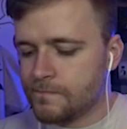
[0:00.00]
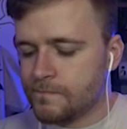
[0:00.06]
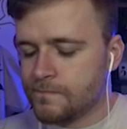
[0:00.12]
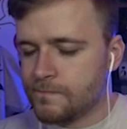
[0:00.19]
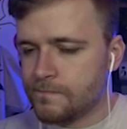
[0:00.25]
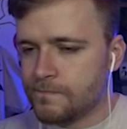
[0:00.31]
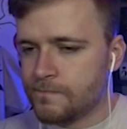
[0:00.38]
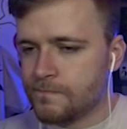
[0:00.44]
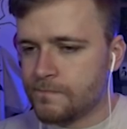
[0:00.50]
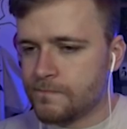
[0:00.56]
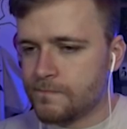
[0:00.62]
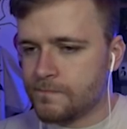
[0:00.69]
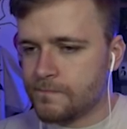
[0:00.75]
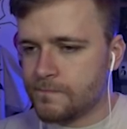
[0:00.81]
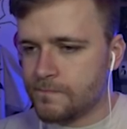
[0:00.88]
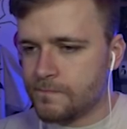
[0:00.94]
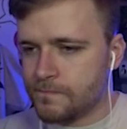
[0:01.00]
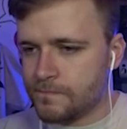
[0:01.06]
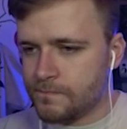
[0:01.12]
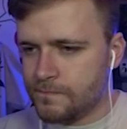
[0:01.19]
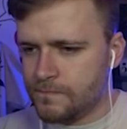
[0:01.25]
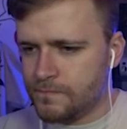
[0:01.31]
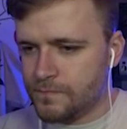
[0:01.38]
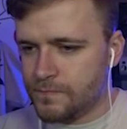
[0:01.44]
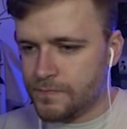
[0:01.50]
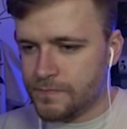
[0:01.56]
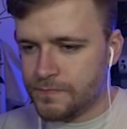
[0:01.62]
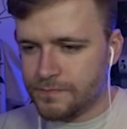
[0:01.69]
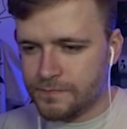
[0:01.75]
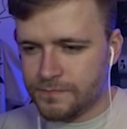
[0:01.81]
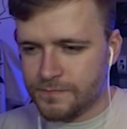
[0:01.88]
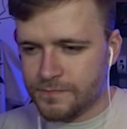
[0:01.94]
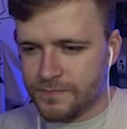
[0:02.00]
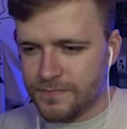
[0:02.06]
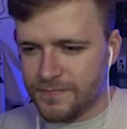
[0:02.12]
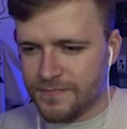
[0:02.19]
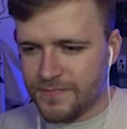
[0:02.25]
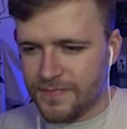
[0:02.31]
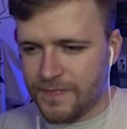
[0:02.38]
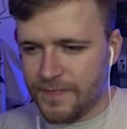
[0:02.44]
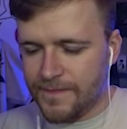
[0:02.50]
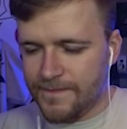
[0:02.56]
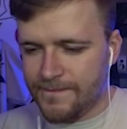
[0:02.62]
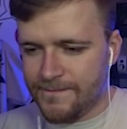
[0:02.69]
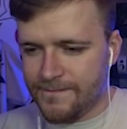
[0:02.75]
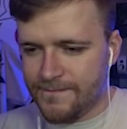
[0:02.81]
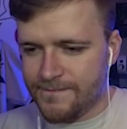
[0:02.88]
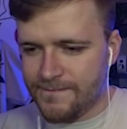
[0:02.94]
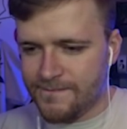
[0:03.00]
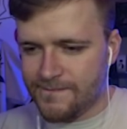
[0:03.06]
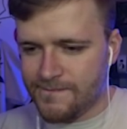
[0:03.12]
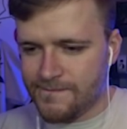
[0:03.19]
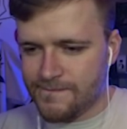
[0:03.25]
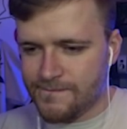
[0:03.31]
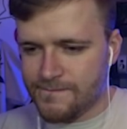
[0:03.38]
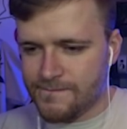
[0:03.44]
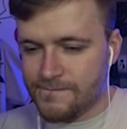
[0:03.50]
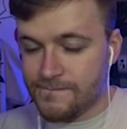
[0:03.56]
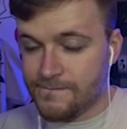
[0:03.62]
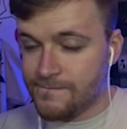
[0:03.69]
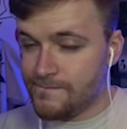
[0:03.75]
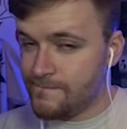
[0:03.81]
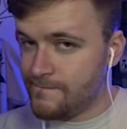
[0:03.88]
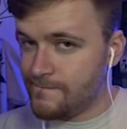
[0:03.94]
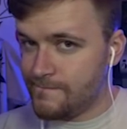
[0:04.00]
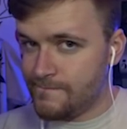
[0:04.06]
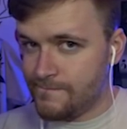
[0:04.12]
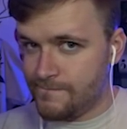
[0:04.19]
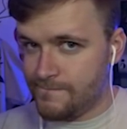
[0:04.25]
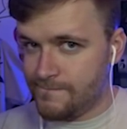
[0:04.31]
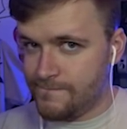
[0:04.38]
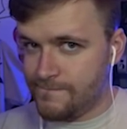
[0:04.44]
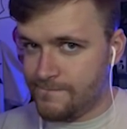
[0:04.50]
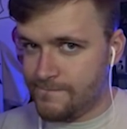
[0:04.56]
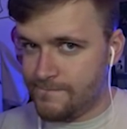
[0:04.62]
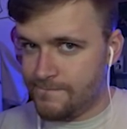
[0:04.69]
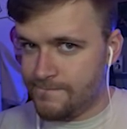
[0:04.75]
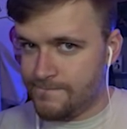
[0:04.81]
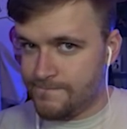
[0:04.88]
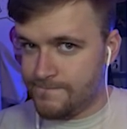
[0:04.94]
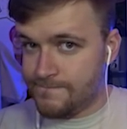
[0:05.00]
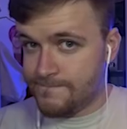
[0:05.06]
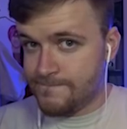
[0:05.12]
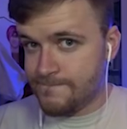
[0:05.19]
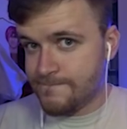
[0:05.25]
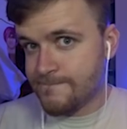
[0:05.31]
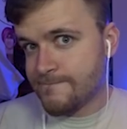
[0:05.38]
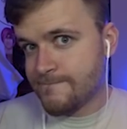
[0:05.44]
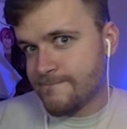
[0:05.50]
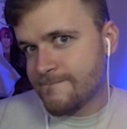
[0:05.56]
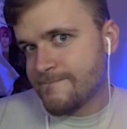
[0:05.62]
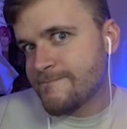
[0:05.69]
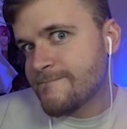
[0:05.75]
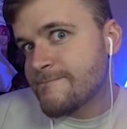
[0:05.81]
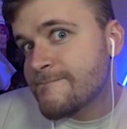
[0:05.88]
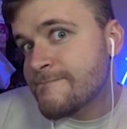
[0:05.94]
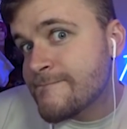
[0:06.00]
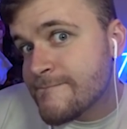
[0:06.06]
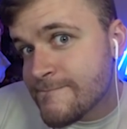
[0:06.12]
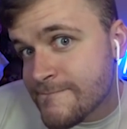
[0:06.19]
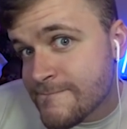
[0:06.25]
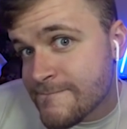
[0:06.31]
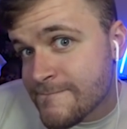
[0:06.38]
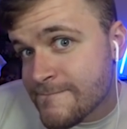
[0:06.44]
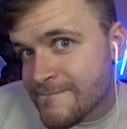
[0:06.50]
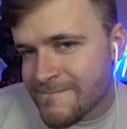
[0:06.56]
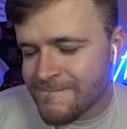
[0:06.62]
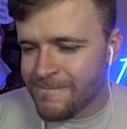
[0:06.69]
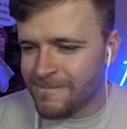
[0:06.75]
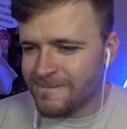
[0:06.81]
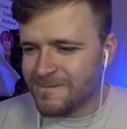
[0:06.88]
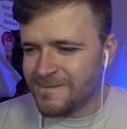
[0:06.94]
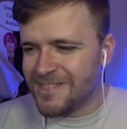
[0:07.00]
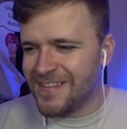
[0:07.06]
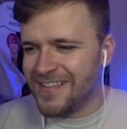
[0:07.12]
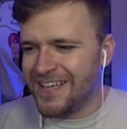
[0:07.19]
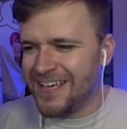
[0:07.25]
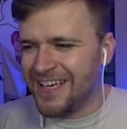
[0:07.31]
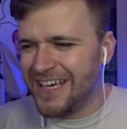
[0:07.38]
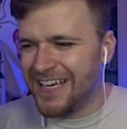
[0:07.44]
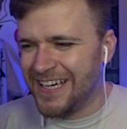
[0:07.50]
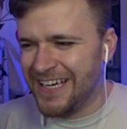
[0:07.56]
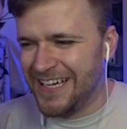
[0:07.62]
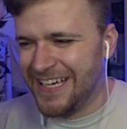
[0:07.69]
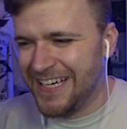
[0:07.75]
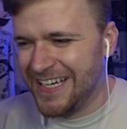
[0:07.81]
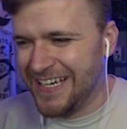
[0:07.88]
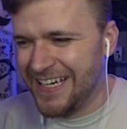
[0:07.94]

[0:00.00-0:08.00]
(not speaking)